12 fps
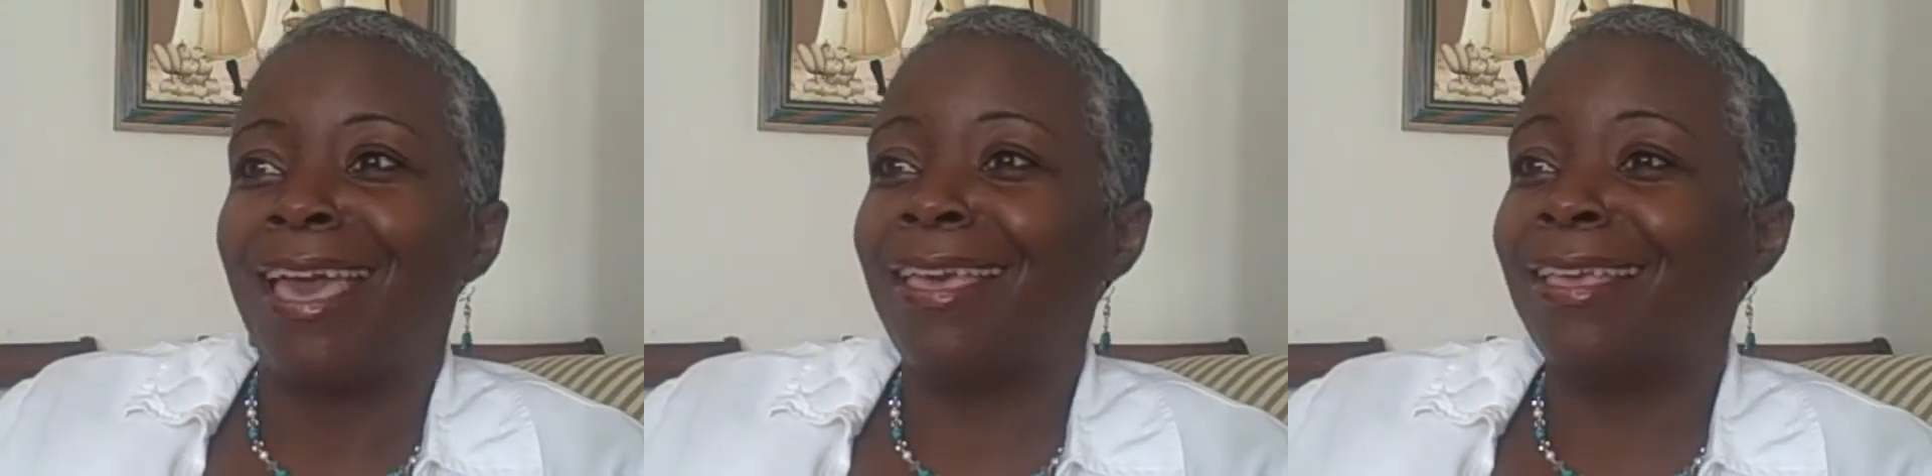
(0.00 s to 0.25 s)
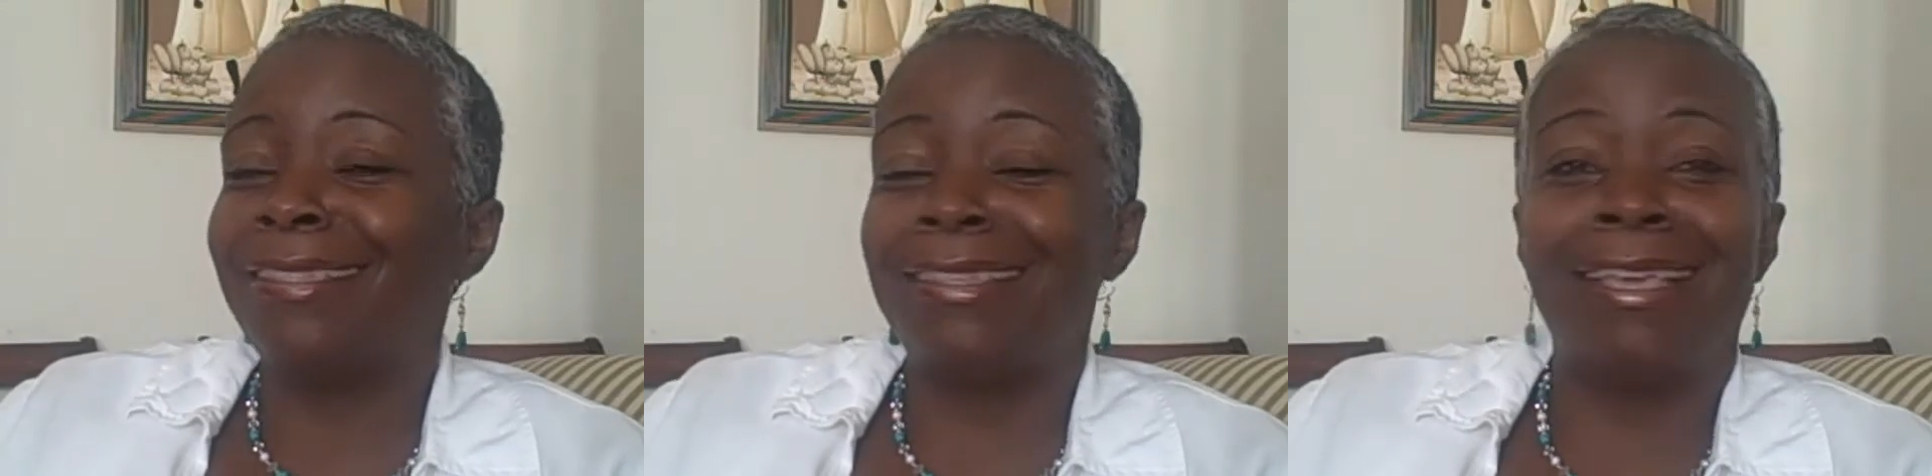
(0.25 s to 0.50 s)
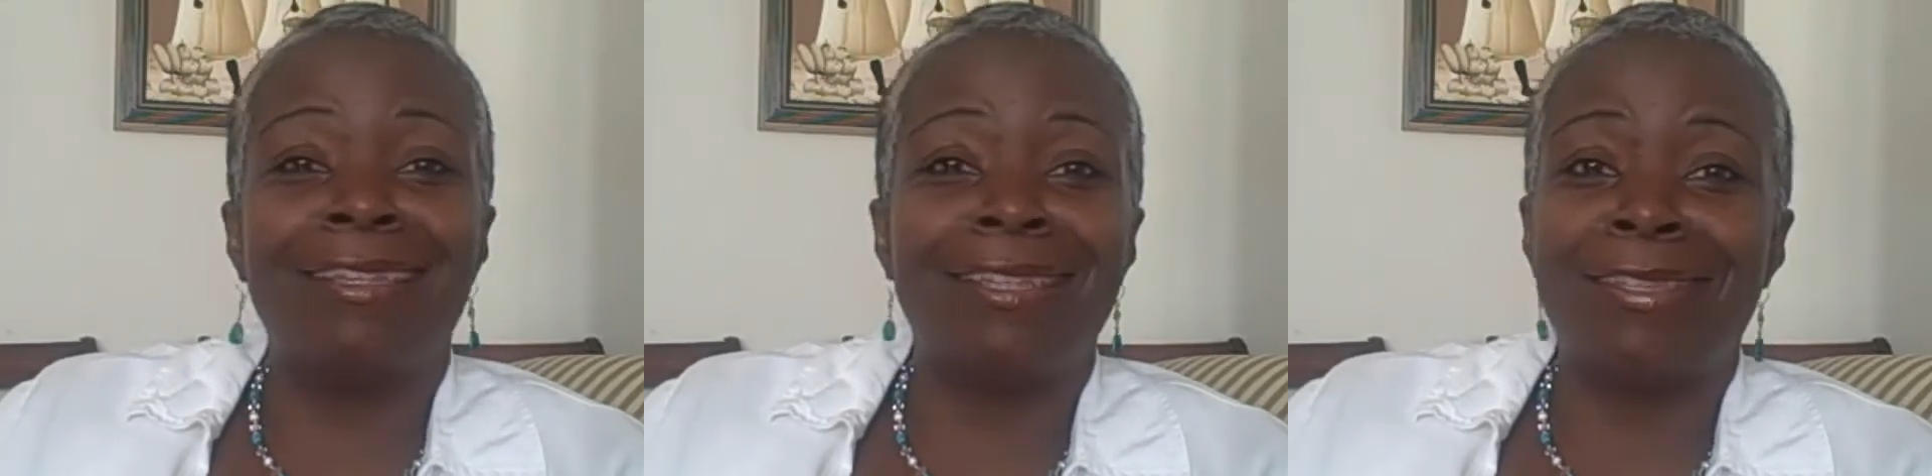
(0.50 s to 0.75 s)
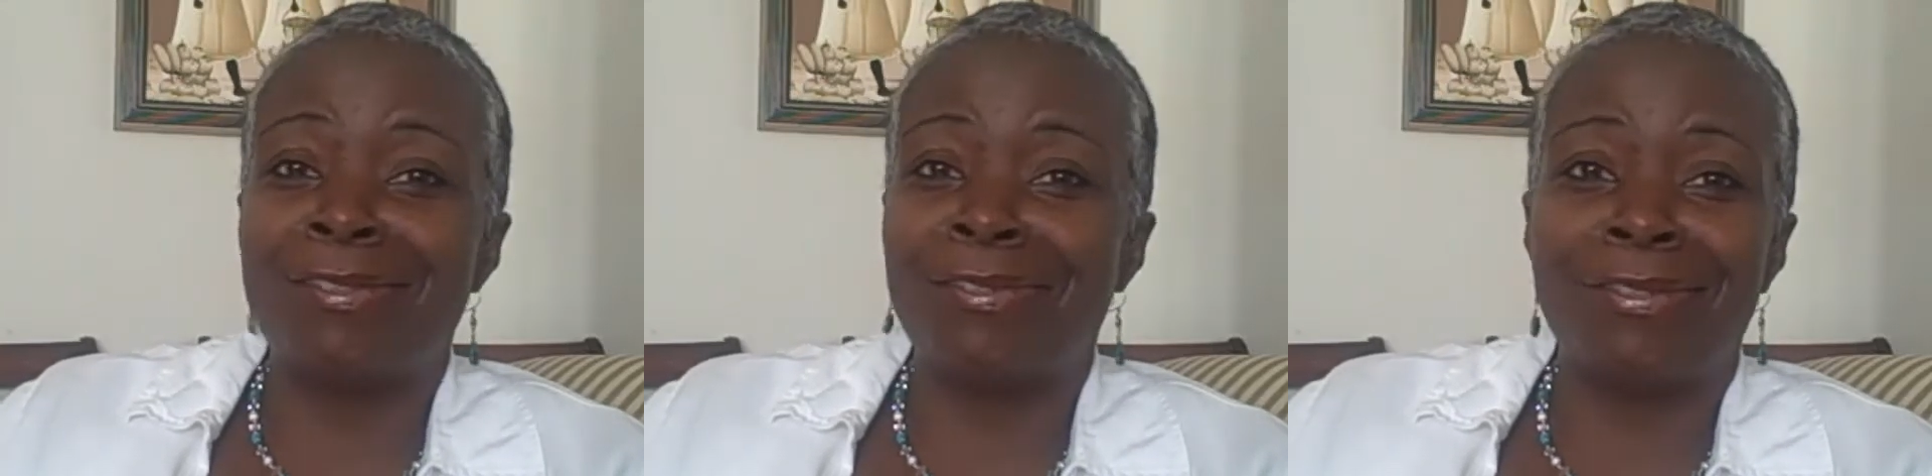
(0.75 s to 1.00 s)
I guess the
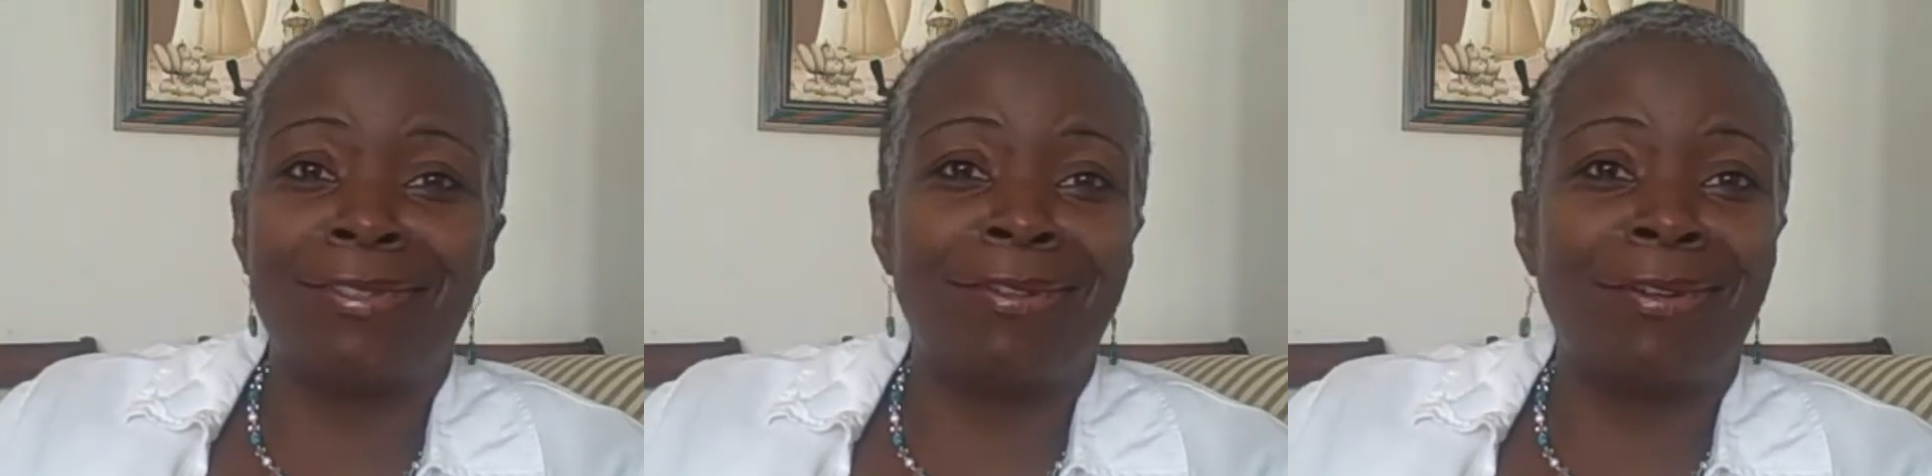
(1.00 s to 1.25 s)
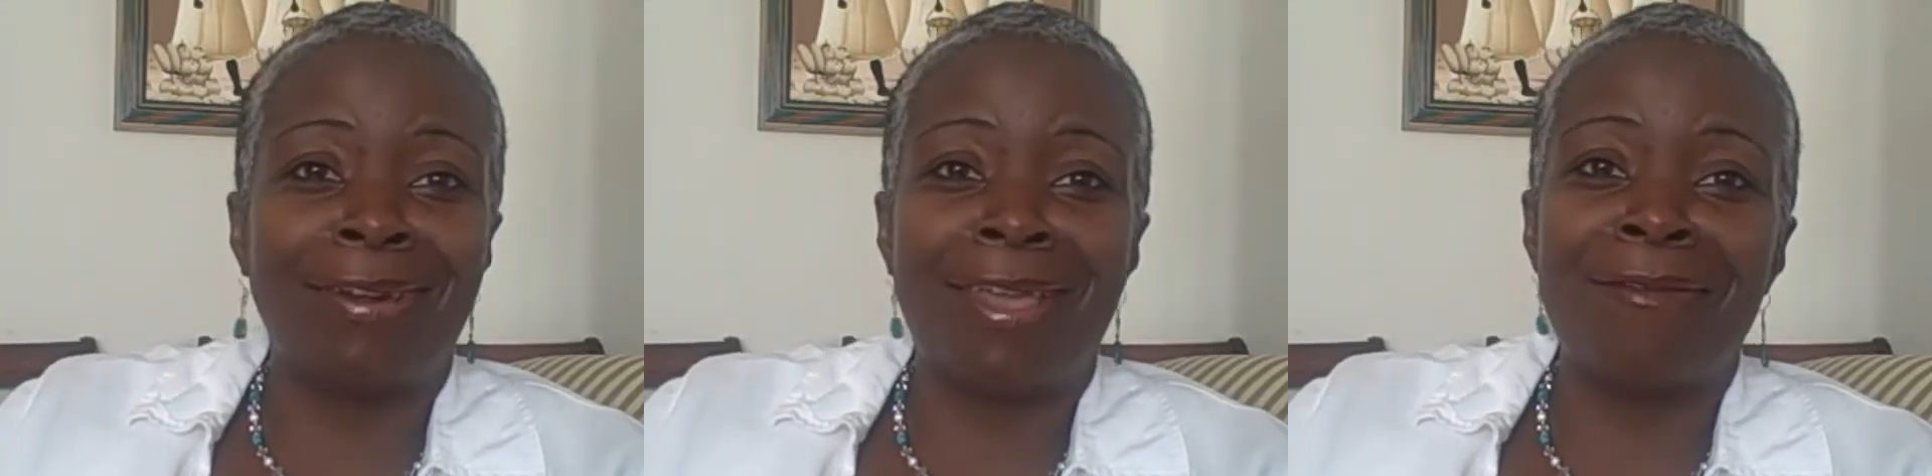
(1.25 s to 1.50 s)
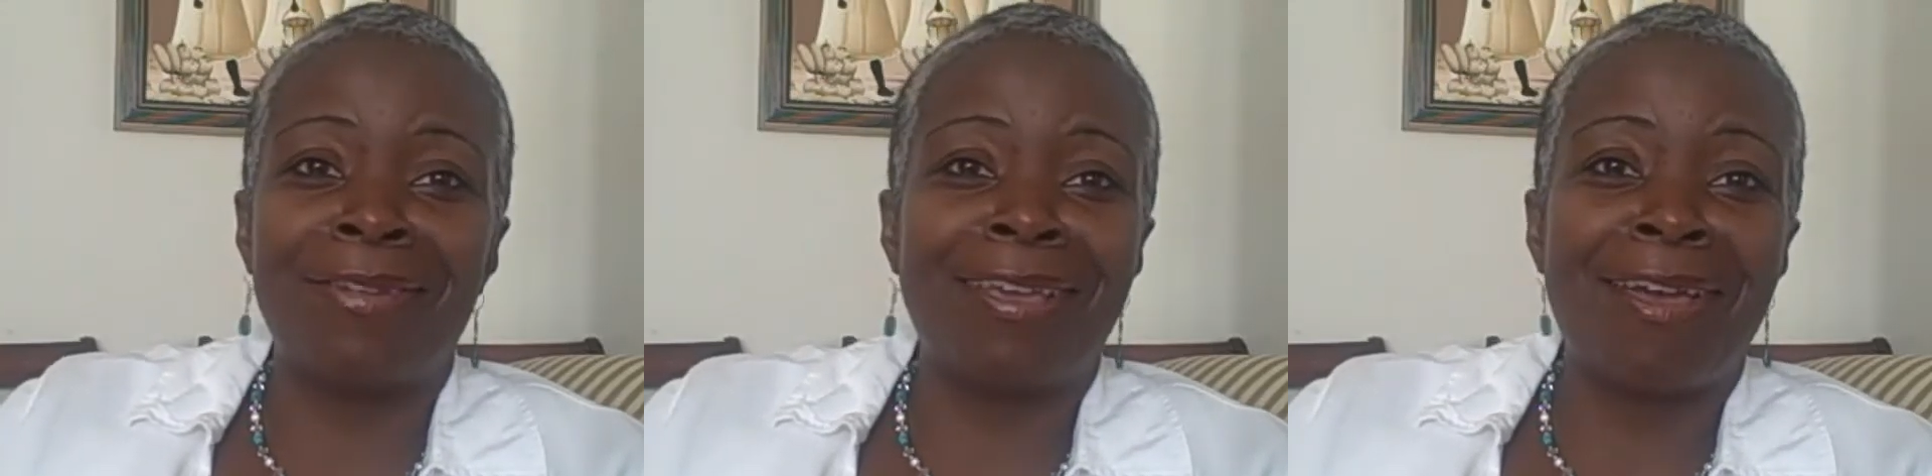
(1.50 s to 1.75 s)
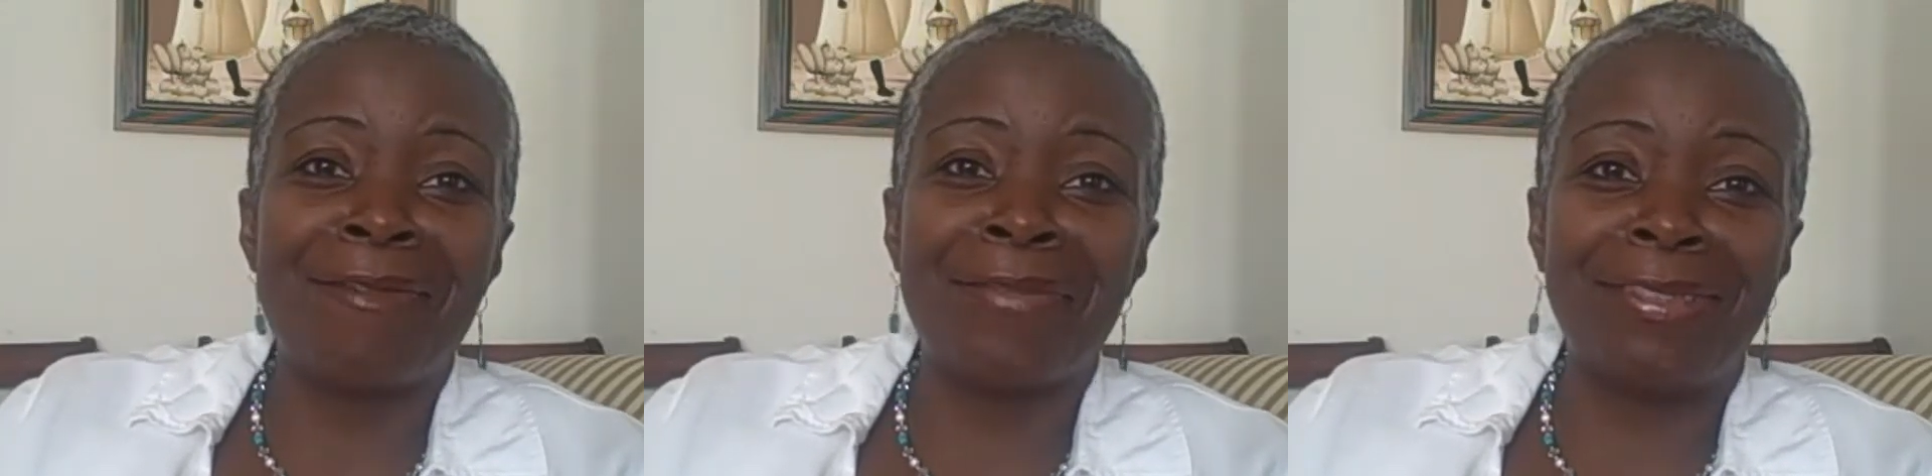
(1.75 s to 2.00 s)
ancestors just started having a
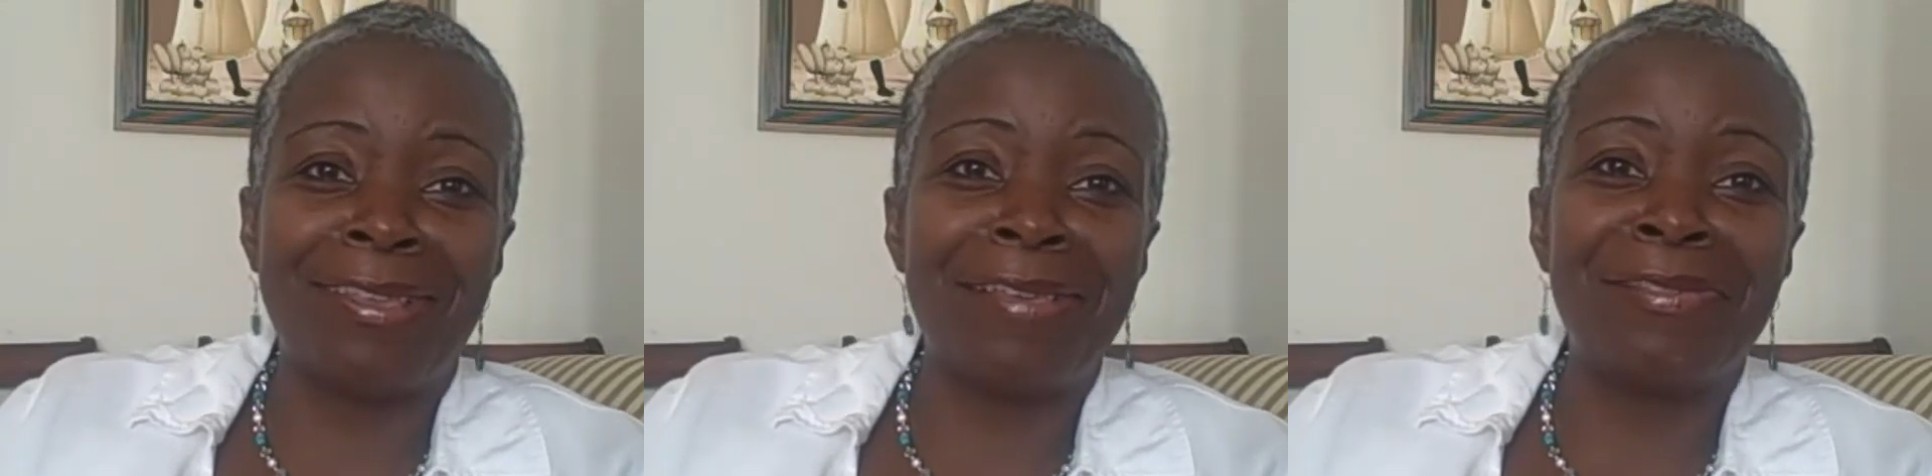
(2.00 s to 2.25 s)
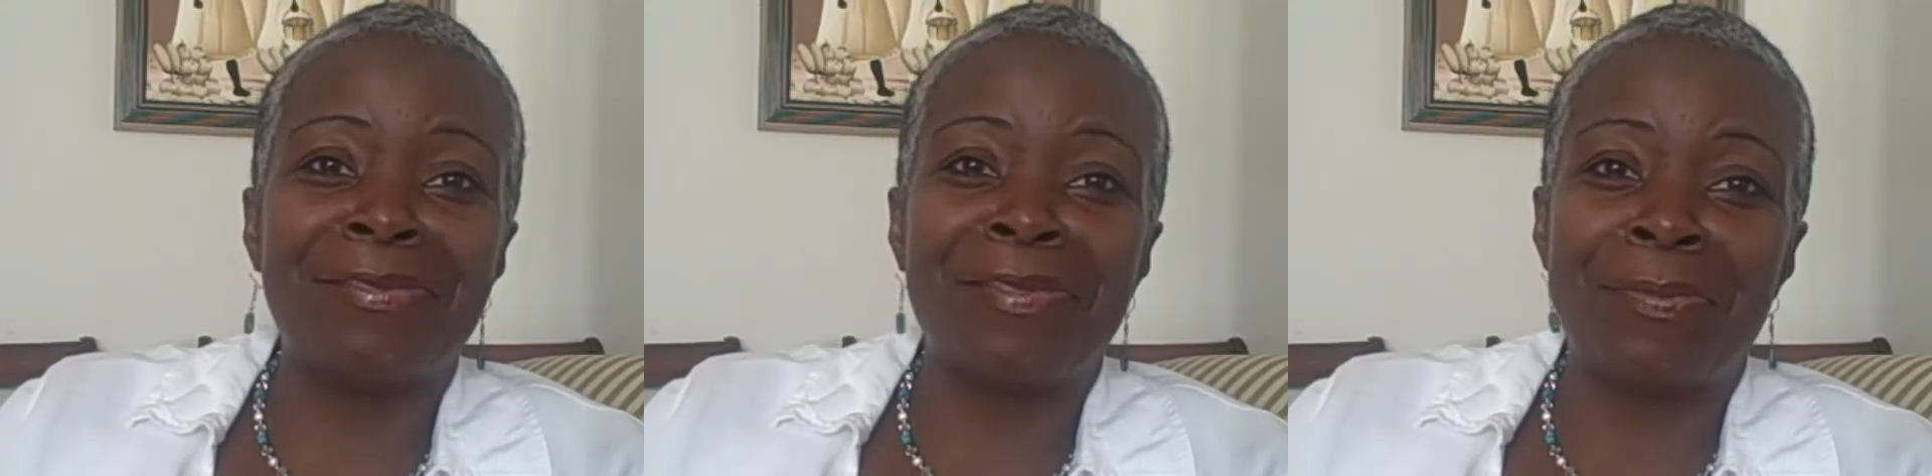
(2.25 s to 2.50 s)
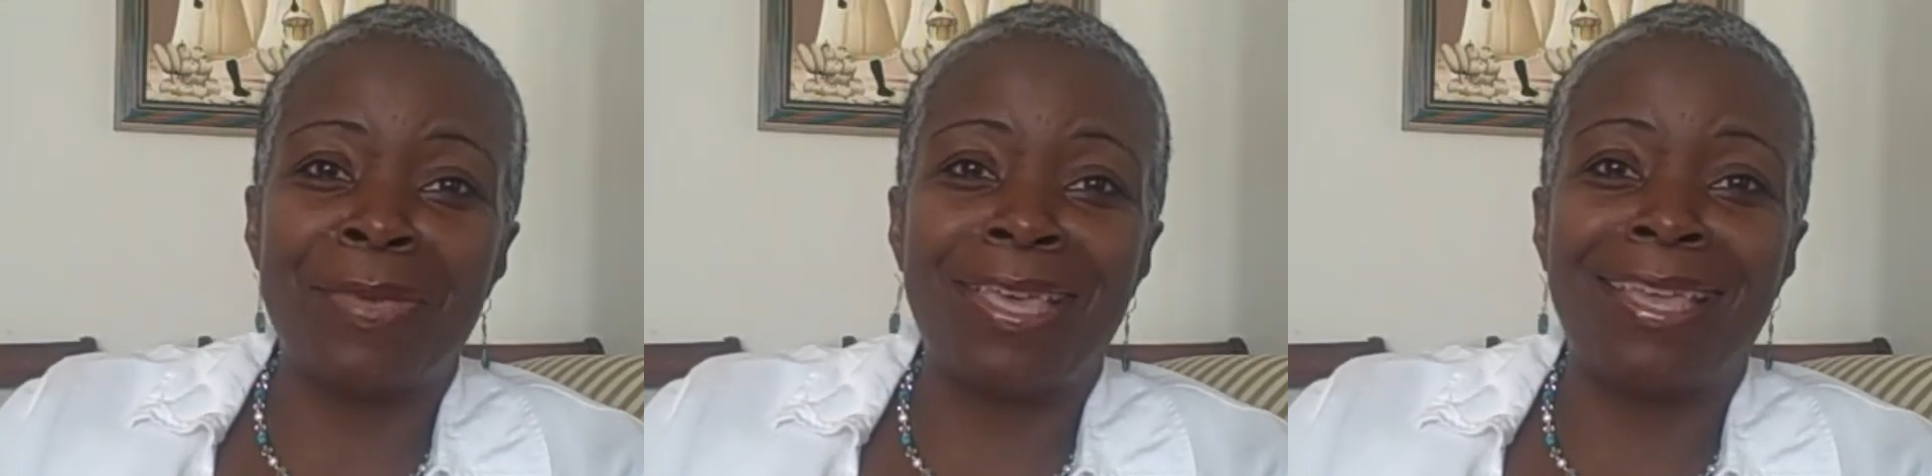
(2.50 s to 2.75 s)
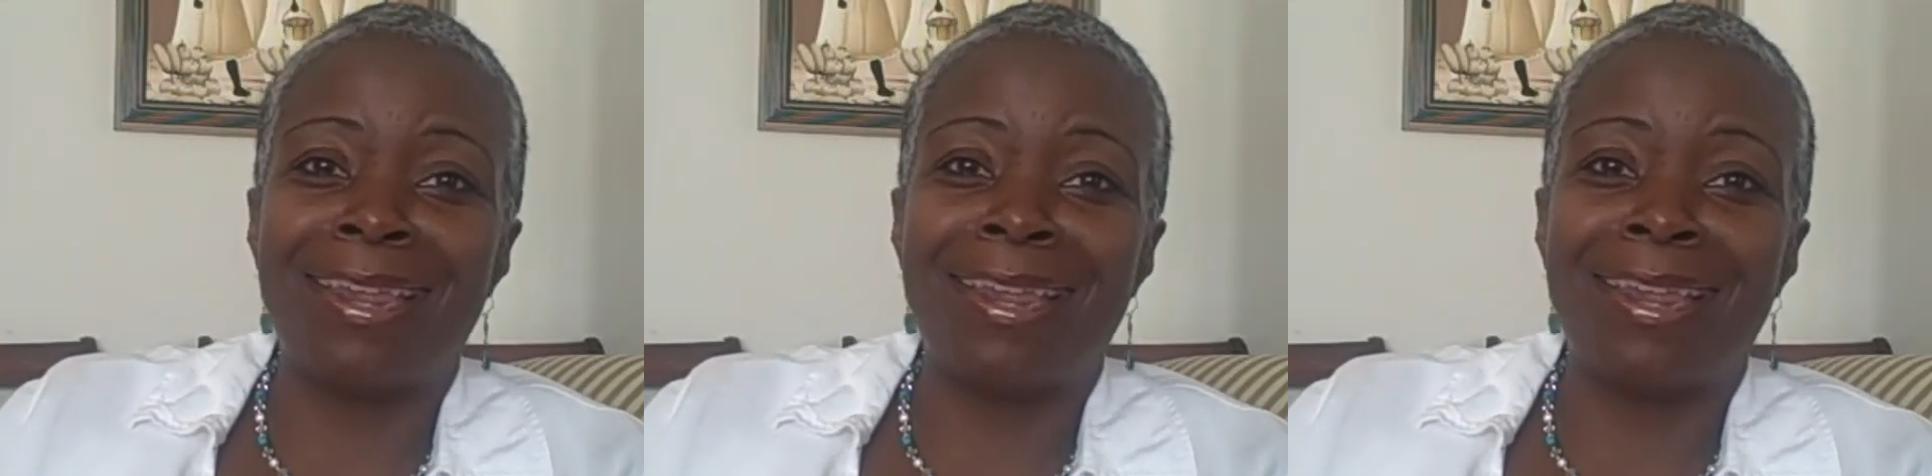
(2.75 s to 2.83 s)
conversation with me,